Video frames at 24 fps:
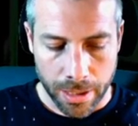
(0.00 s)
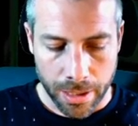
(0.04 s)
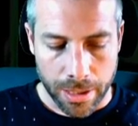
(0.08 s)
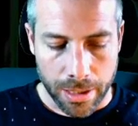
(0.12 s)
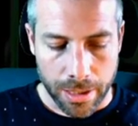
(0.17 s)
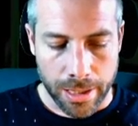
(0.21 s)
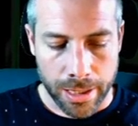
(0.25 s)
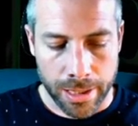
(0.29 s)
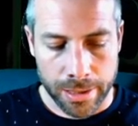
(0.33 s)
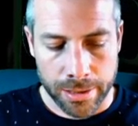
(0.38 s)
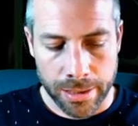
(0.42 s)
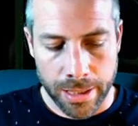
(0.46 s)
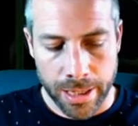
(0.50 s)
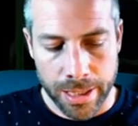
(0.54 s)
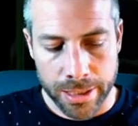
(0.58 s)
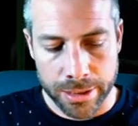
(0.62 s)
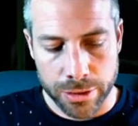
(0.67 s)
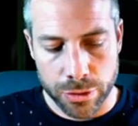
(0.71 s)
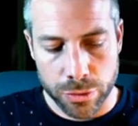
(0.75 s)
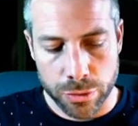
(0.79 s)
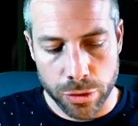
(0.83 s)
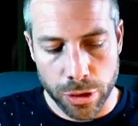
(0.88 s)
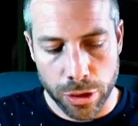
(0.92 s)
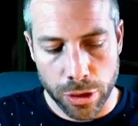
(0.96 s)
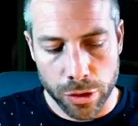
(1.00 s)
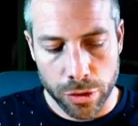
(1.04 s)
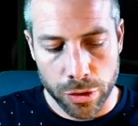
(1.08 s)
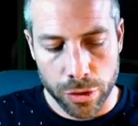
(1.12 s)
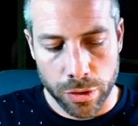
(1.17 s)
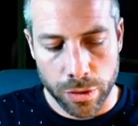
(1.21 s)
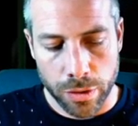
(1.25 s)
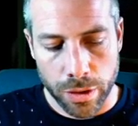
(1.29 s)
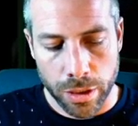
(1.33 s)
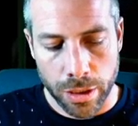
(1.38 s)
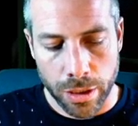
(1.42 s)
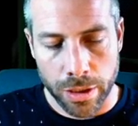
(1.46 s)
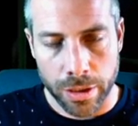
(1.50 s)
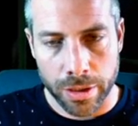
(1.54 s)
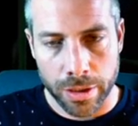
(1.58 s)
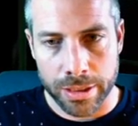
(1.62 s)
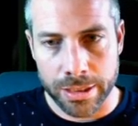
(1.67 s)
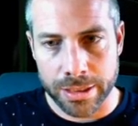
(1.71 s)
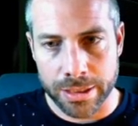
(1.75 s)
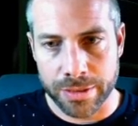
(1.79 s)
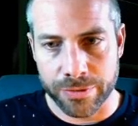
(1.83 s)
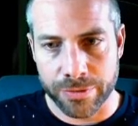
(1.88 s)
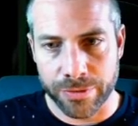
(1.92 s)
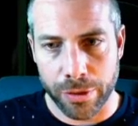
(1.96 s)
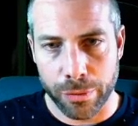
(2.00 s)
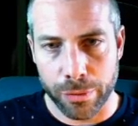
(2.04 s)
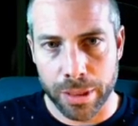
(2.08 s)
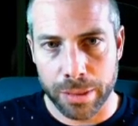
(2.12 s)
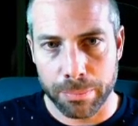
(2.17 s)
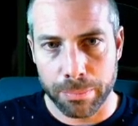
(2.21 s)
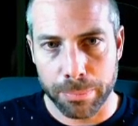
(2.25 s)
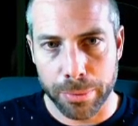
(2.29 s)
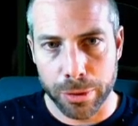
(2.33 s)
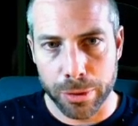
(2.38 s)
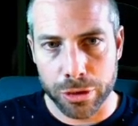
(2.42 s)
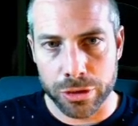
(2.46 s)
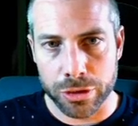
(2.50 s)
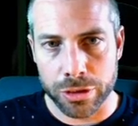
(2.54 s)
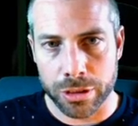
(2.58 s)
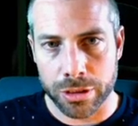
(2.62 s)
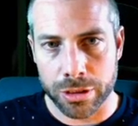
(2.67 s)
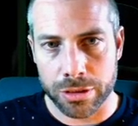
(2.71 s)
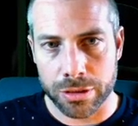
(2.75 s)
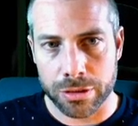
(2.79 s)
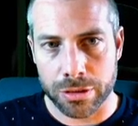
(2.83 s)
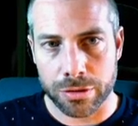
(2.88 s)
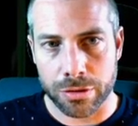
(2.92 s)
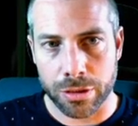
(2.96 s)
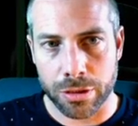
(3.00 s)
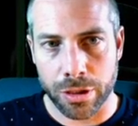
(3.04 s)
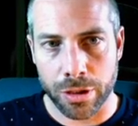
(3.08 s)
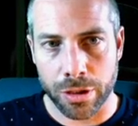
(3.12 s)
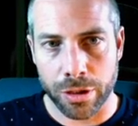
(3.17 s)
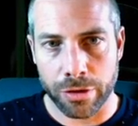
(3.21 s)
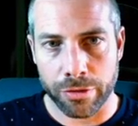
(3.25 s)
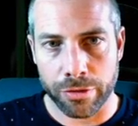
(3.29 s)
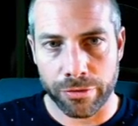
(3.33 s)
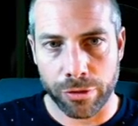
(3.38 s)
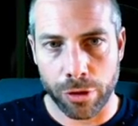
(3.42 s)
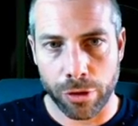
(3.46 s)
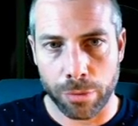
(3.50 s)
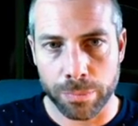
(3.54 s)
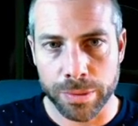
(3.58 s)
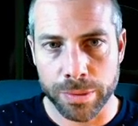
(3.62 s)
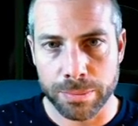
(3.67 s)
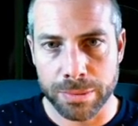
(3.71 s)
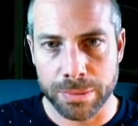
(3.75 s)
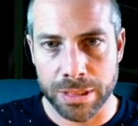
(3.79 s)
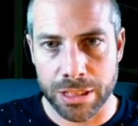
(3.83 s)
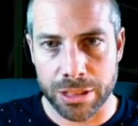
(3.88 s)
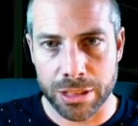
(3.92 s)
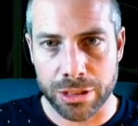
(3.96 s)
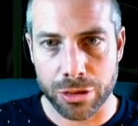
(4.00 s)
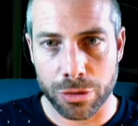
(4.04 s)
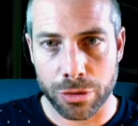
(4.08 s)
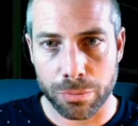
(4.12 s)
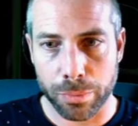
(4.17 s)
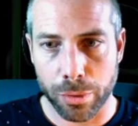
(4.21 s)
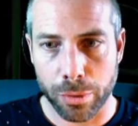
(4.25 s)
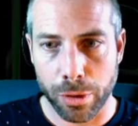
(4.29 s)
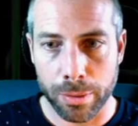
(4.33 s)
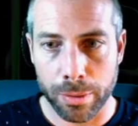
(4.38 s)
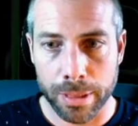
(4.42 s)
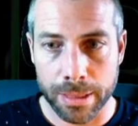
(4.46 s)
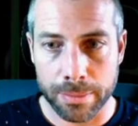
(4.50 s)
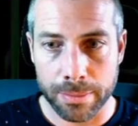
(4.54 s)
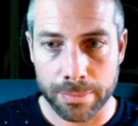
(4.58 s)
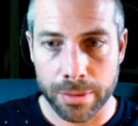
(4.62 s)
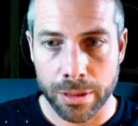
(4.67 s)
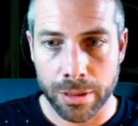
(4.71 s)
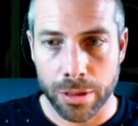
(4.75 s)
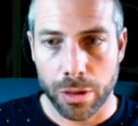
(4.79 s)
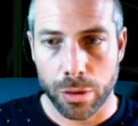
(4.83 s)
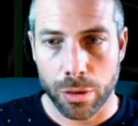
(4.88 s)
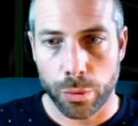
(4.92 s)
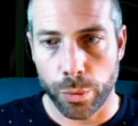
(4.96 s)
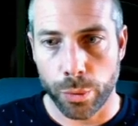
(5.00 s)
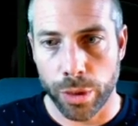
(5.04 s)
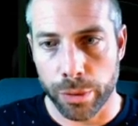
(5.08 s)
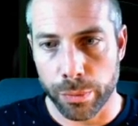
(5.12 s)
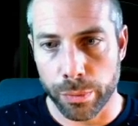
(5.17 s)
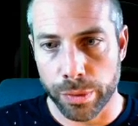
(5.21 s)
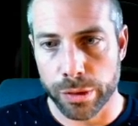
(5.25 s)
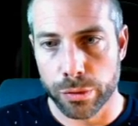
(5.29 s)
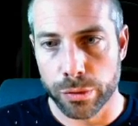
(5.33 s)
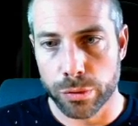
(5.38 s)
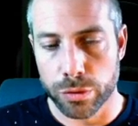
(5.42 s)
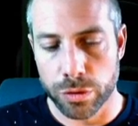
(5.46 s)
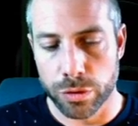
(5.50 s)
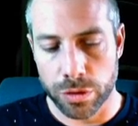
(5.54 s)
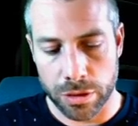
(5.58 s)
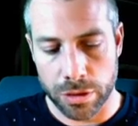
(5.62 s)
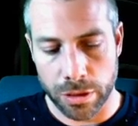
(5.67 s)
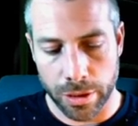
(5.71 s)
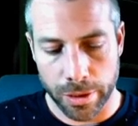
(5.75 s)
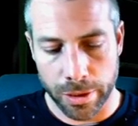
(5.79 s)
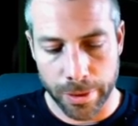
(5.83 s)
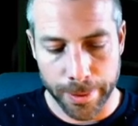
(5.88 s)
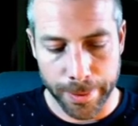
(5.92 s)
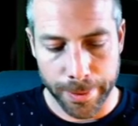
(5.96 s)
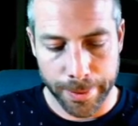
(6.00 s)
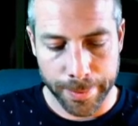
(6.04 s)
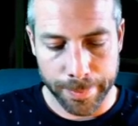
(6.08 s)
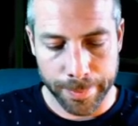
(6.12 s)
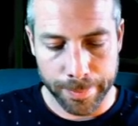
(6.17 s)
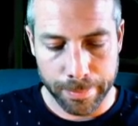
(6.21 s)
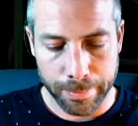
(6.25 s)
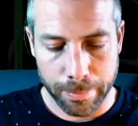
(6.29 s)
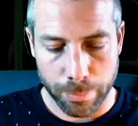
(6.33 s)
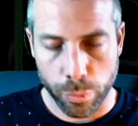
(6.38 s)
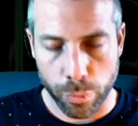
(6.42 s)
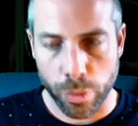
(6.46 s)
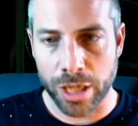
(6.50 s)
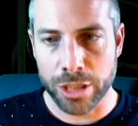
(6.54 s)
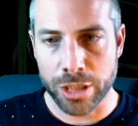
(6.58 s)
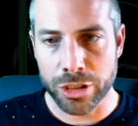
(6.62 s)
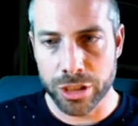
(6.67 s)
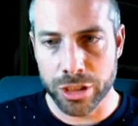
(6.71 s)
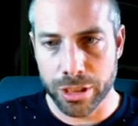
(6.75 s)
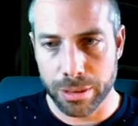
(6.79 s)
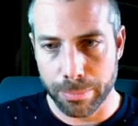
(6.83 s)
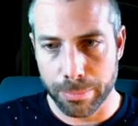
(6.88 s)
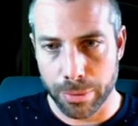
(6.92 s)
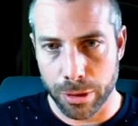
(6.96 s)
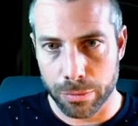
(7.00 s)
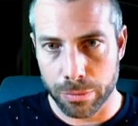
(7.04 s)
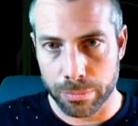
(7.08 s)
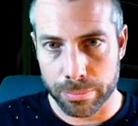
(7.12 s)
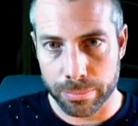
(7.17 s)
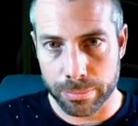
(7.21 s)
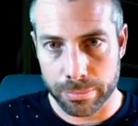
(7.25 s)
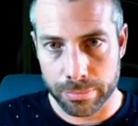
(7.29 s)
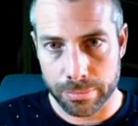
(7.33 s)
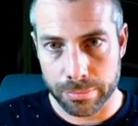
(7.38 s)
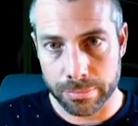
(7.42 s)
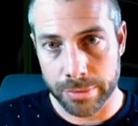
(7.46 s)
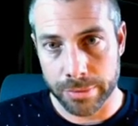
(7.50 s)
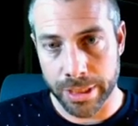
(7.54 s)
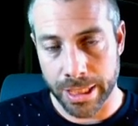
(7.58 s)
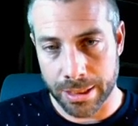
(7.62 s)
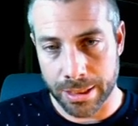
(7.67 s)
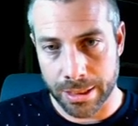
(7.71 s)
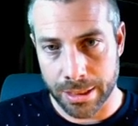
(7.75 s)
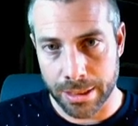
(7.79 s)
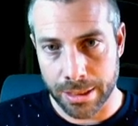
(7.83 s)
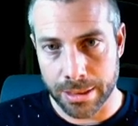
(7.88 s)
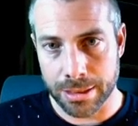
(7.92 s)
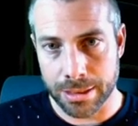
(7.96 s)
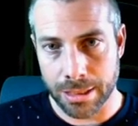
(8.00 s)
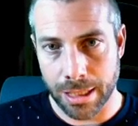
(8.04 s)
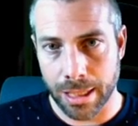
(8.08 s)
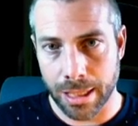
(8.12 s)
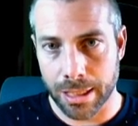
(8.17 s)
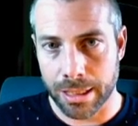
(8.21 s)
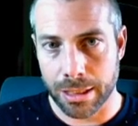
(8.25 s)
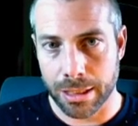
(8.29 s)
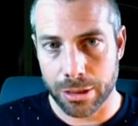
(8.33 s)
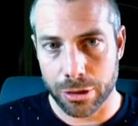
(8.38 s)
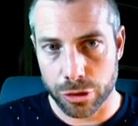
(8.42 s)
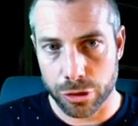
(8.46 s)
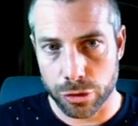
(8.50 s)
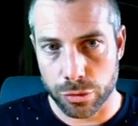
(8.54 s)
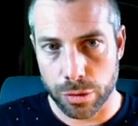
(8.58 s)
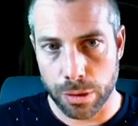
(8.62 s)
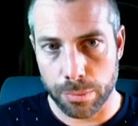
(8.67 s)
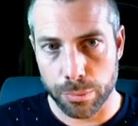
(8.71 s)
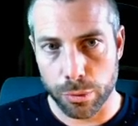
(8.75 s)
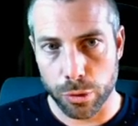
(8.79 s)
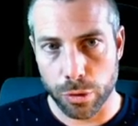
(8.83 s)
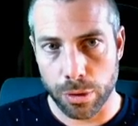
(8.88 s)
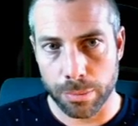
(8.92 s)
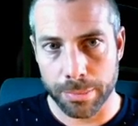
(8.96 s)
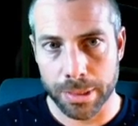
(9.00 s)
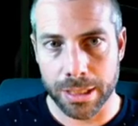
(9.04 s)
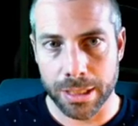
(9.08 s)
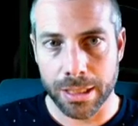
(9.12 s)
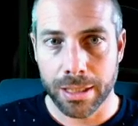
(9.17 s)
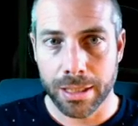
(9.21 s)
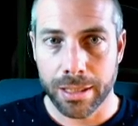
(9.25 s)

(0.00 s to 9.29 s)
And as you know, it's very important for optimization problem where we use branch and bound techniques like in constraint programming.